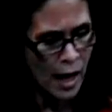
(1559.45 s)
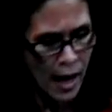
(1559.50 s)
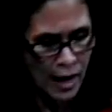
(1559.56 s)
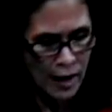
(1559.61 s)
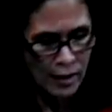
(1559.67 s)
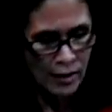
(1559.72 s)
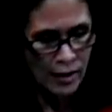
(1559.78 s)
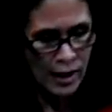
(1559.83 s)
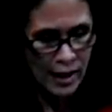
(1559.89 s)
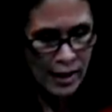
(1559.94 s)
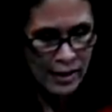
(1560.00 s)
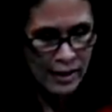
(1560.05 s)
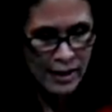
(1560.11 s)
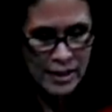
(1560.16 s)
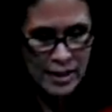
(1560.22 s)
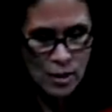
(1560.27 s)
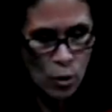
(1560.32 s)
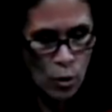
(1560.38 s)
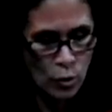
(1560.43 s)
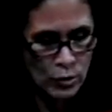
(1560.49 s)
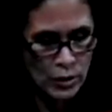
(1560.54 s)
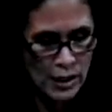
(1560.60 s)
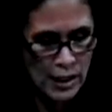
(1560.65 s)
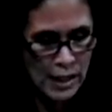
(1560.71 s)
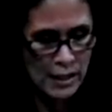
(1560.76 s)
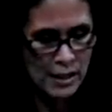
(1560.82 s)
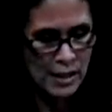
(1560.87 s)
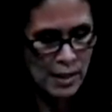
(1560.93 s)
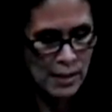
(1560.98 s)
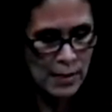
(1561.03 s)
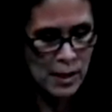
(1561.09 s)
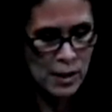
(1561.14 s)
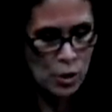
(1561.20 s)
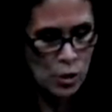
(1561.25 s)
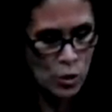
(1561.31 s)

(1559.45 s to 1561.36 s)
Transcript: And this whole list, I mean,